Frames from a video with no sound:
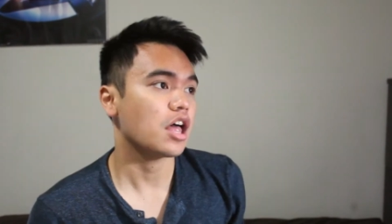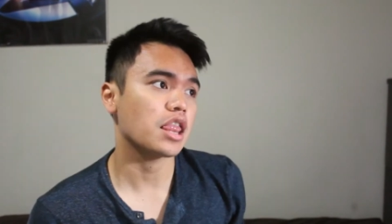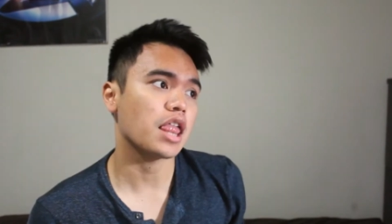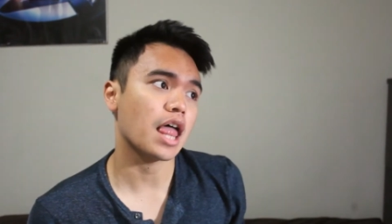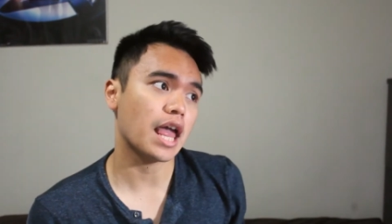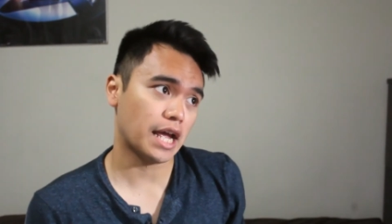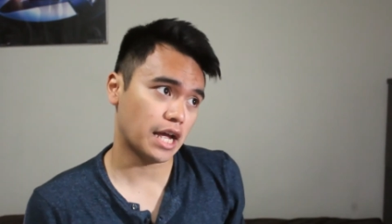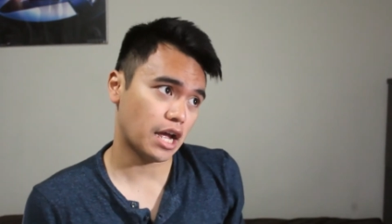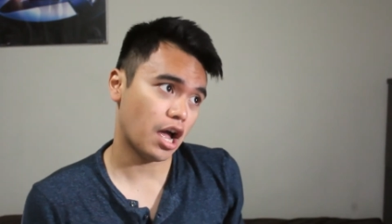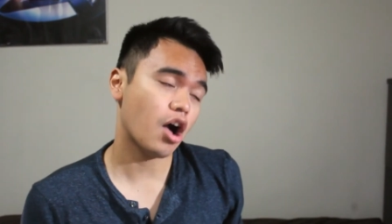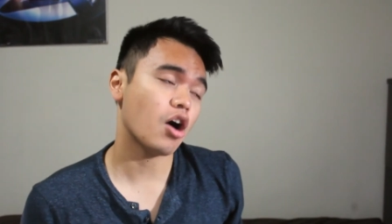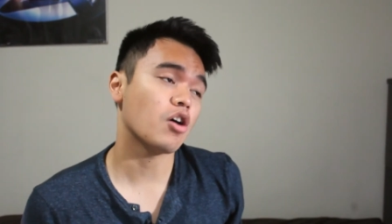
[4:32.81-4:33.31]

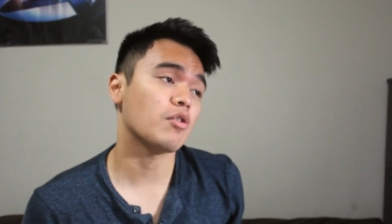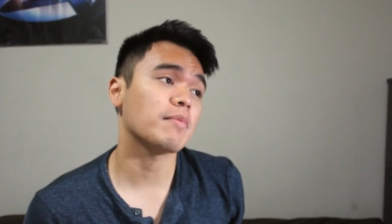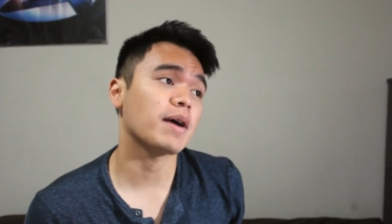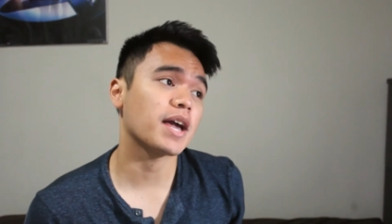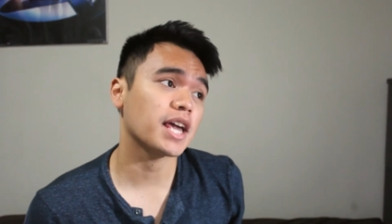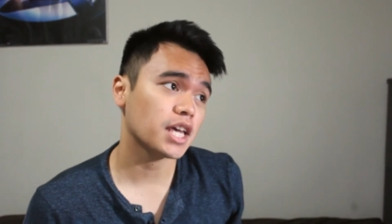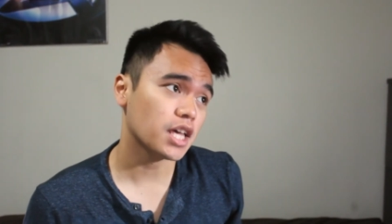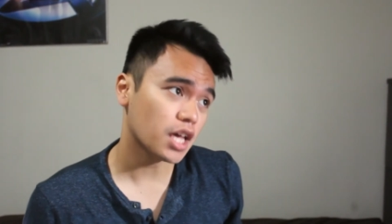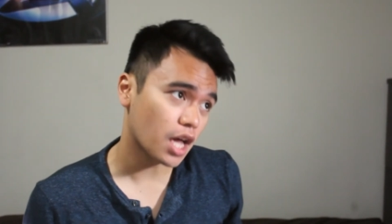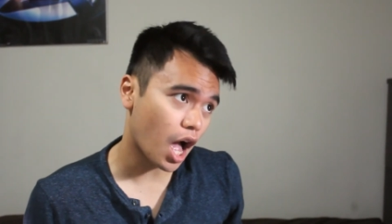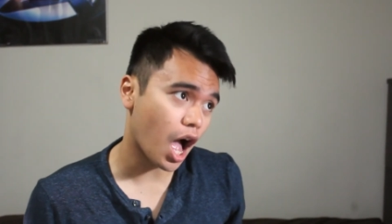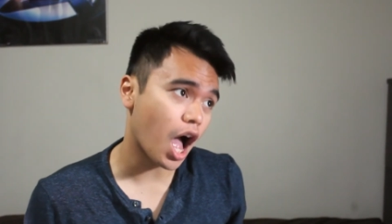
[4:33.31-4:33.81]
Like, oh
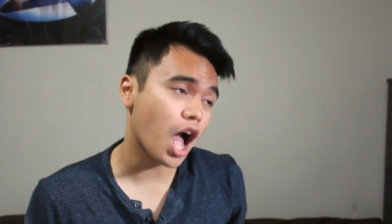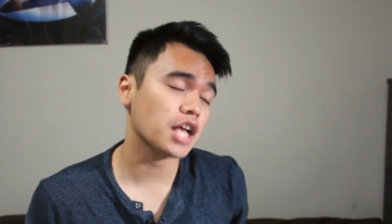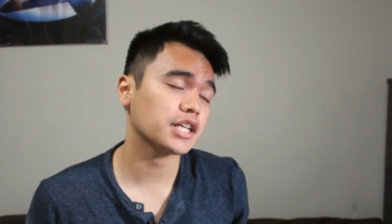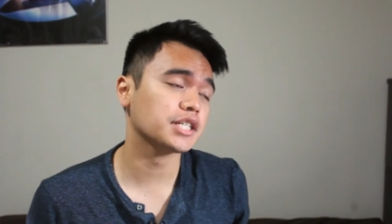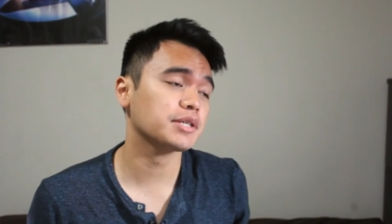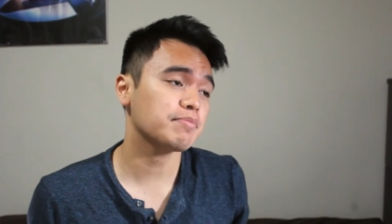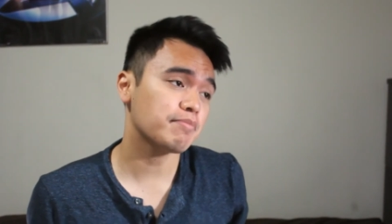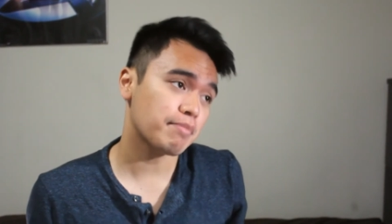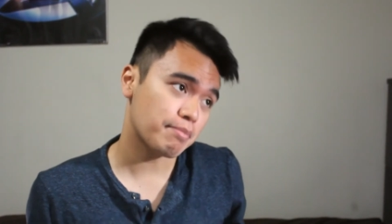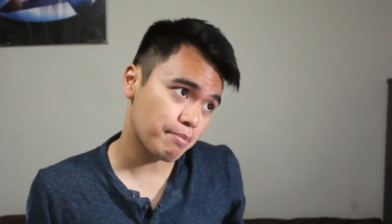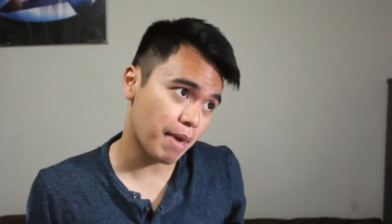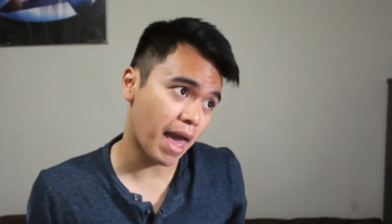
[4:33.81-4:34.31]
my
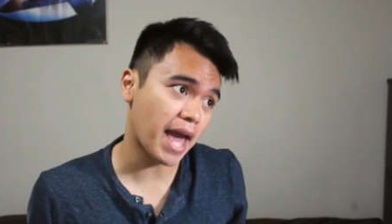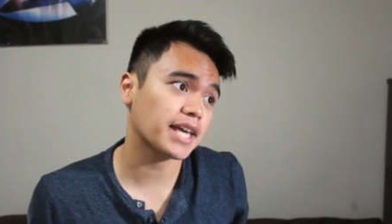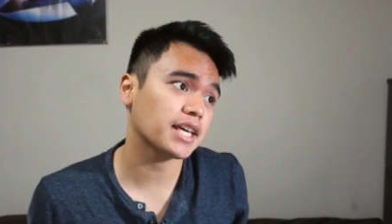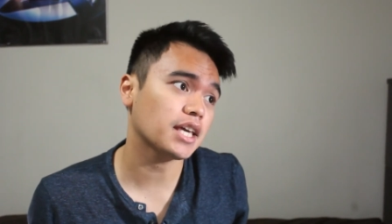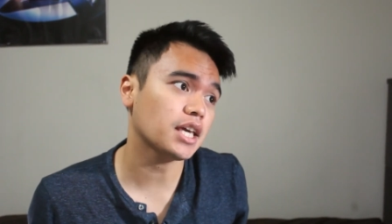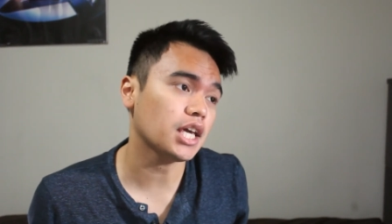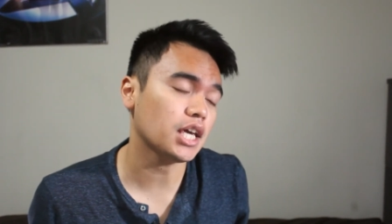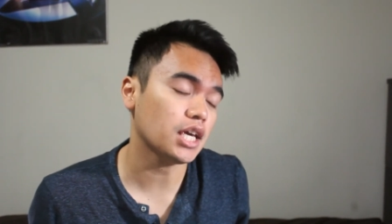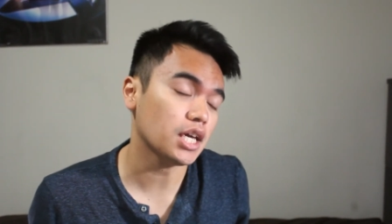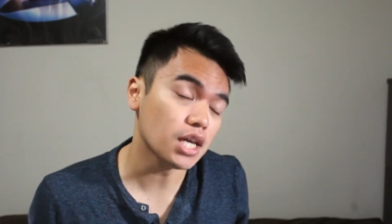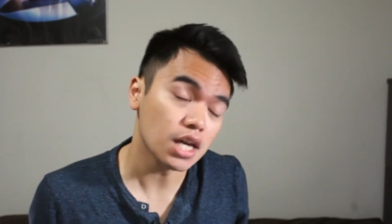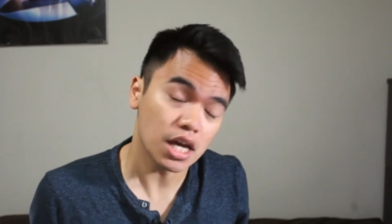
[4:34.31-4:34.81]
gosh,
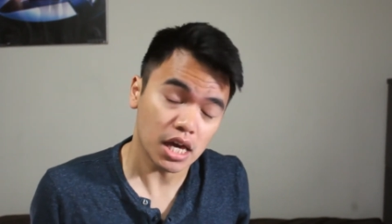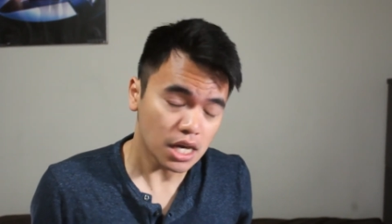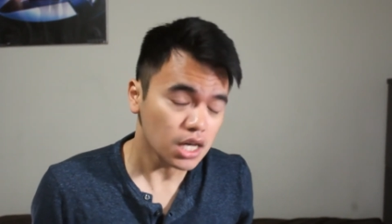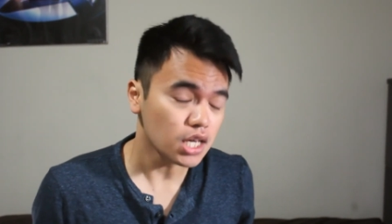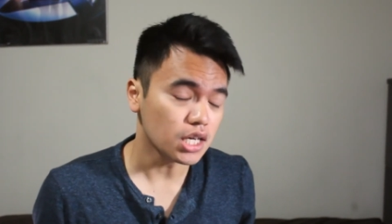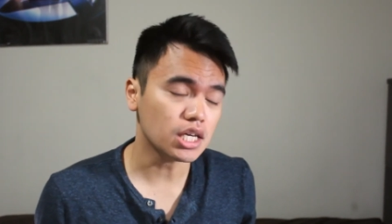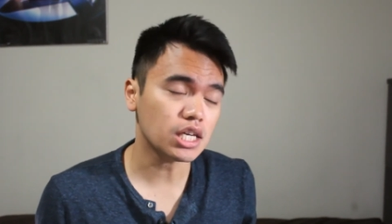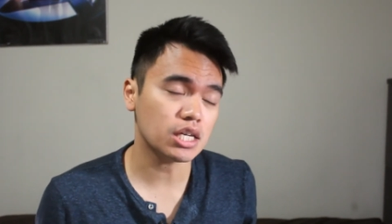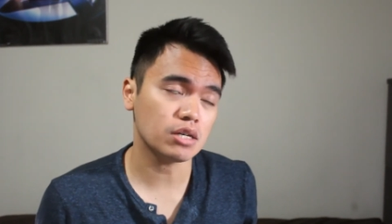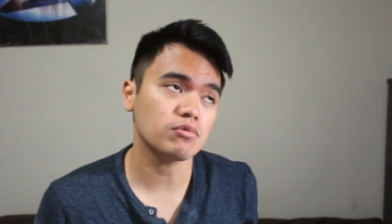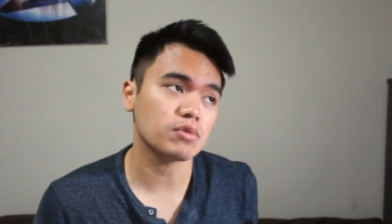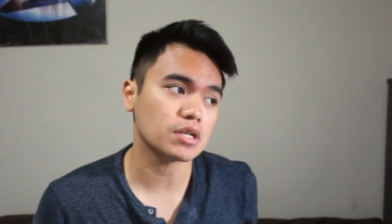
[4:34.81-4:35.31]
Becky,
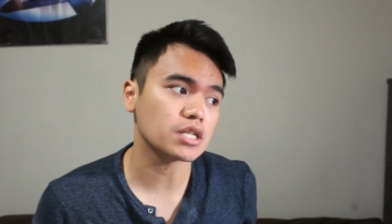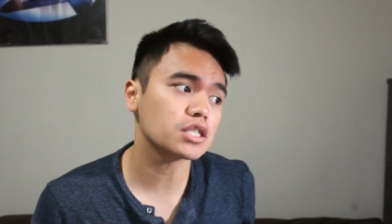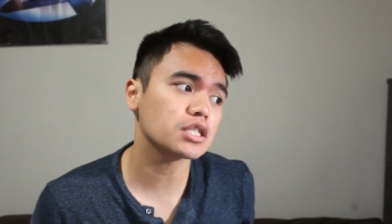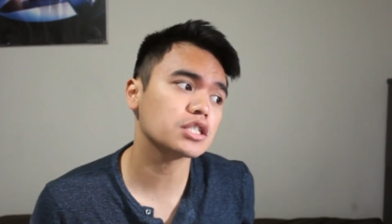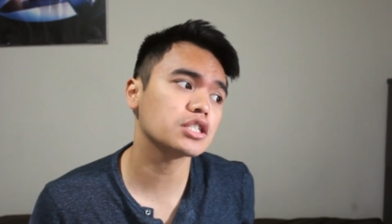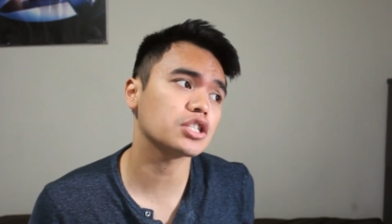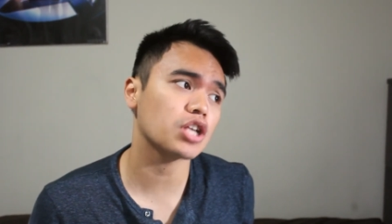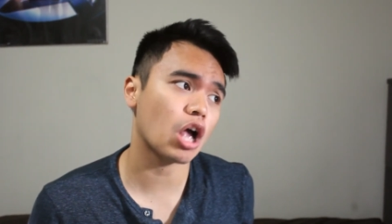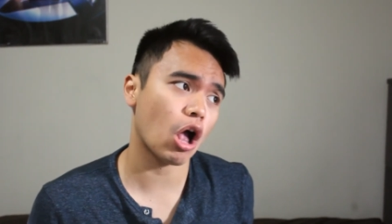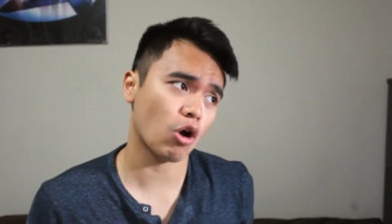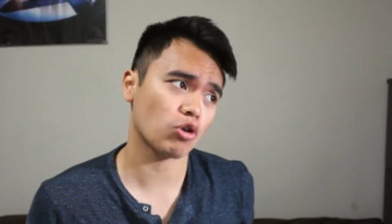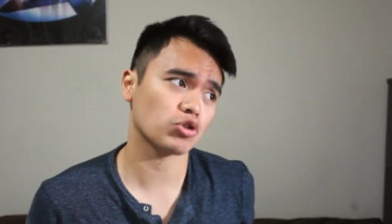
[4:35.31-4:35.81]
he was
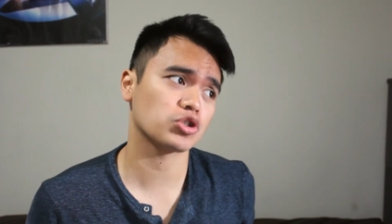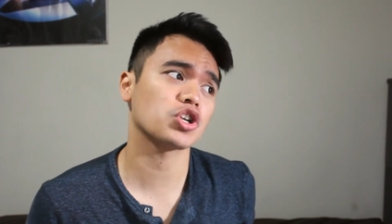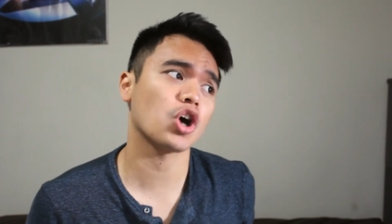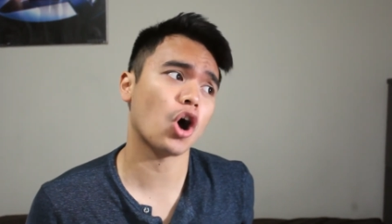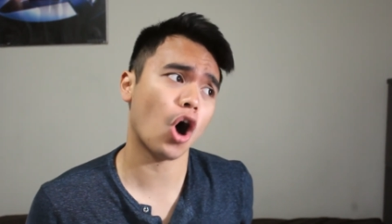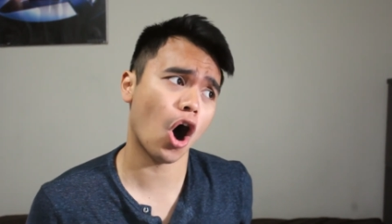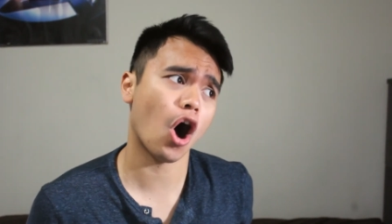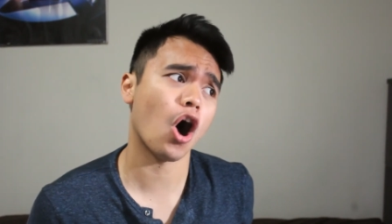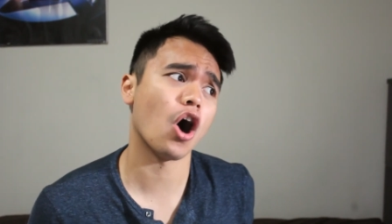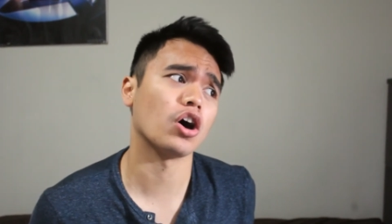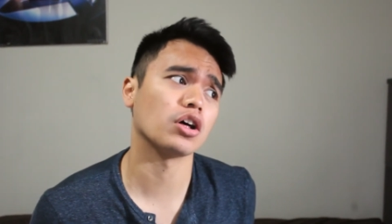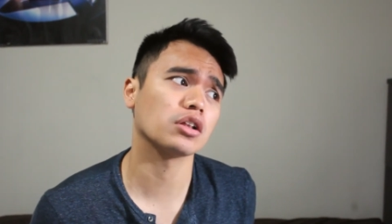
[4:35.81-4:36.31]
so
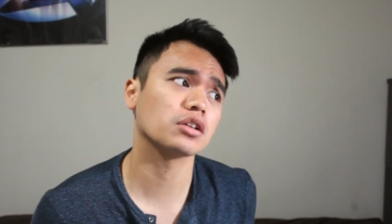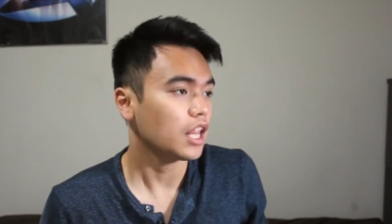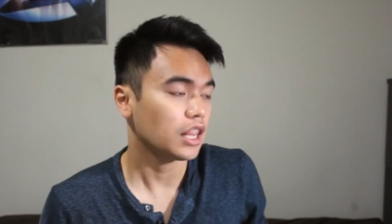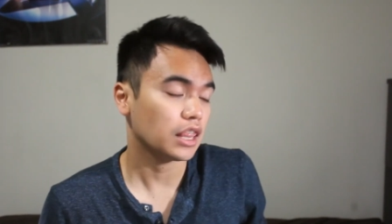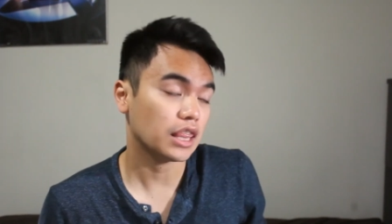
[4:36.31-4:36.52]
tall.